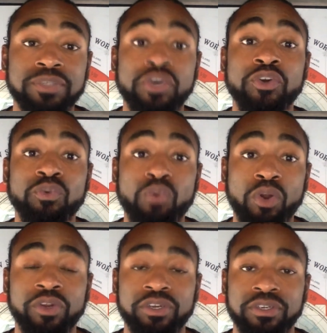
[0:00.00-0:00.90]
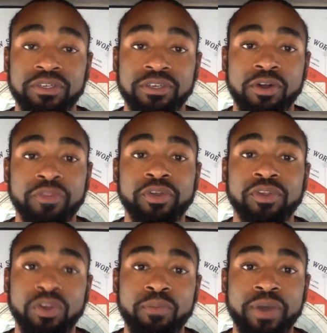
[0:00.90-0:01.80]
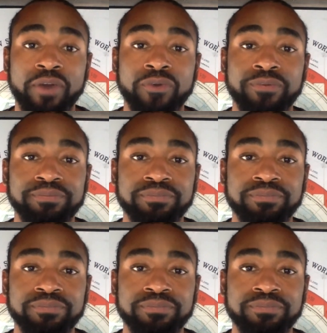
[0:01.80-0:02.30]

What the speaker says: could work on the globe model,